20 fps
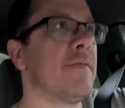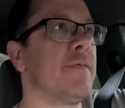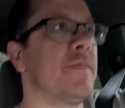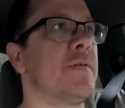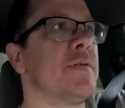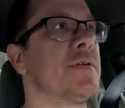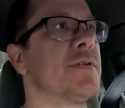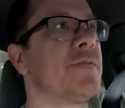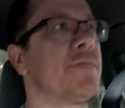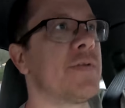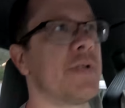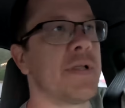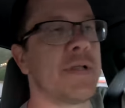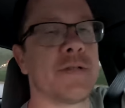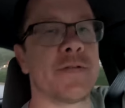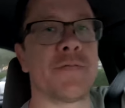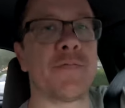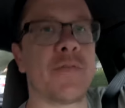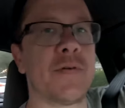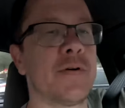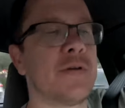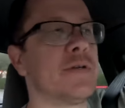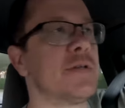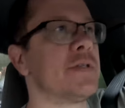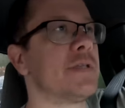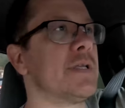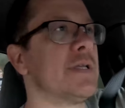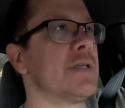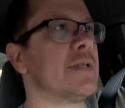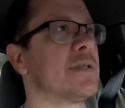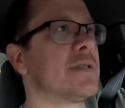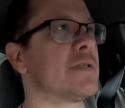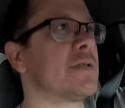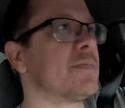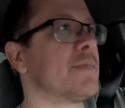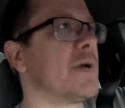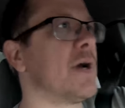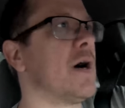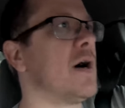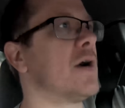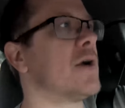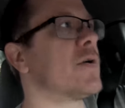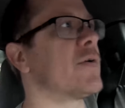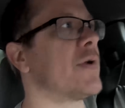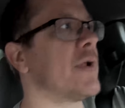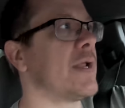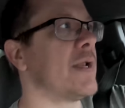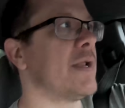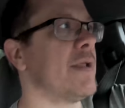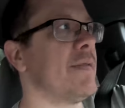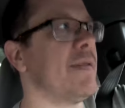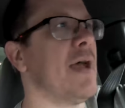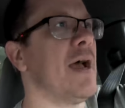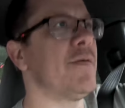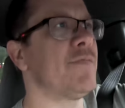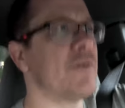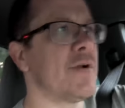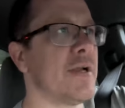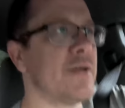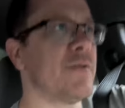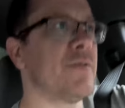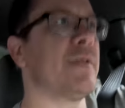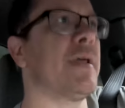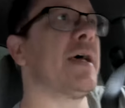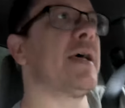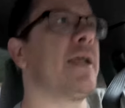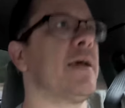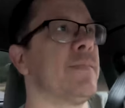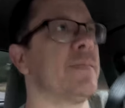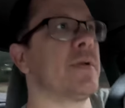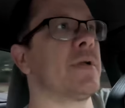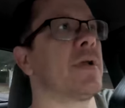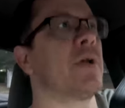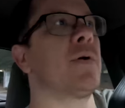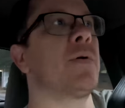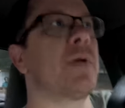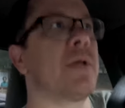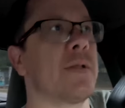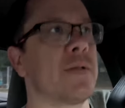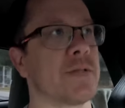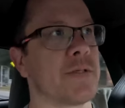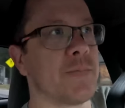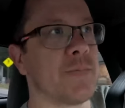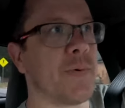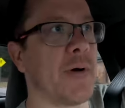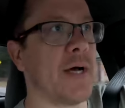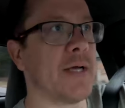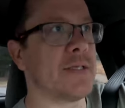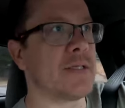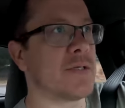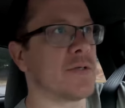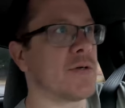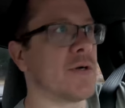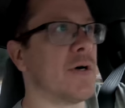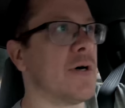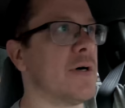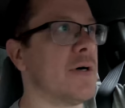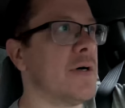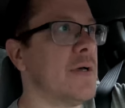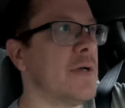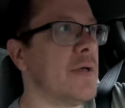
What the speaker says: First things first is some concrete, and after I do that, I'm gonna go get some pine straw